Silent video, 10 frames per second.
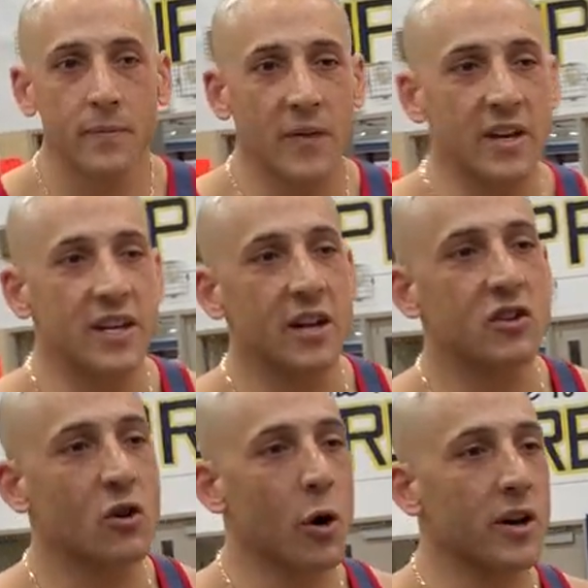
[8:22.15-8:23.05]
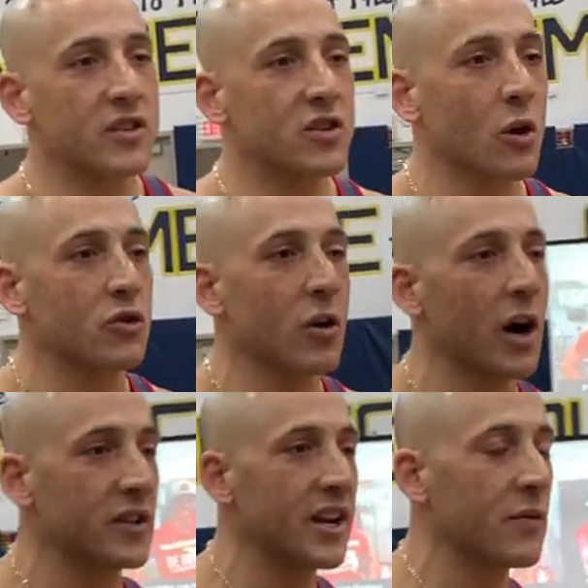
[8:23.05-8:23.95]
They did, score and sold
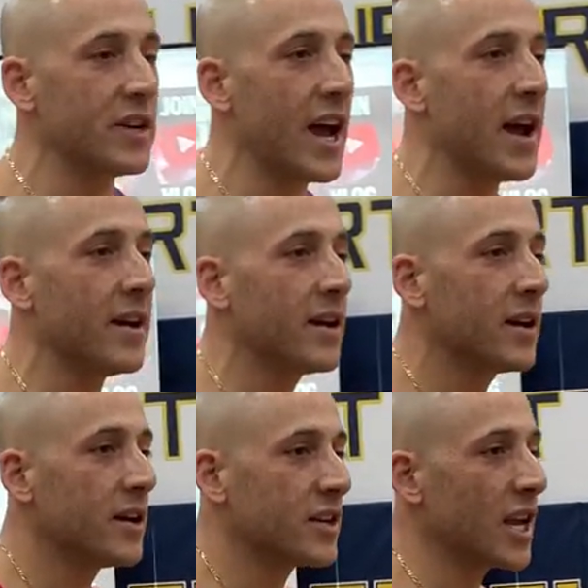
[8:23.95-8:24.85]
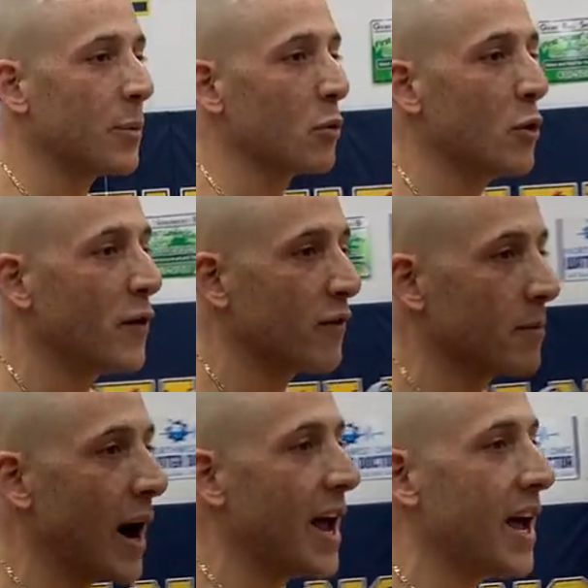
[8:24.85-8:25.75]
drugs every day to keep a roof over
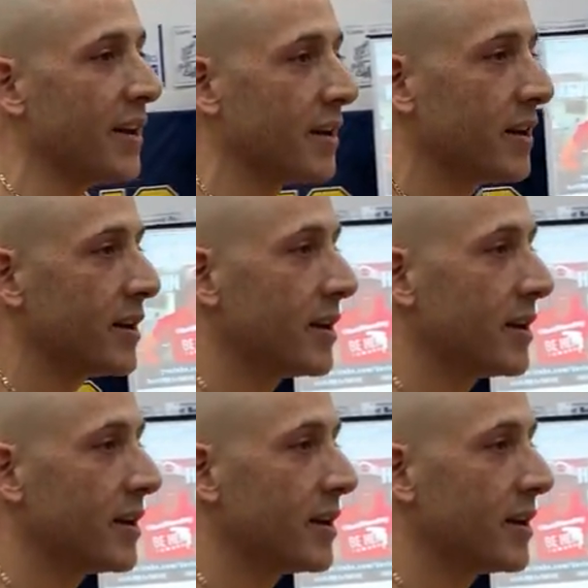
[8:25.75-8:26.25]
my head.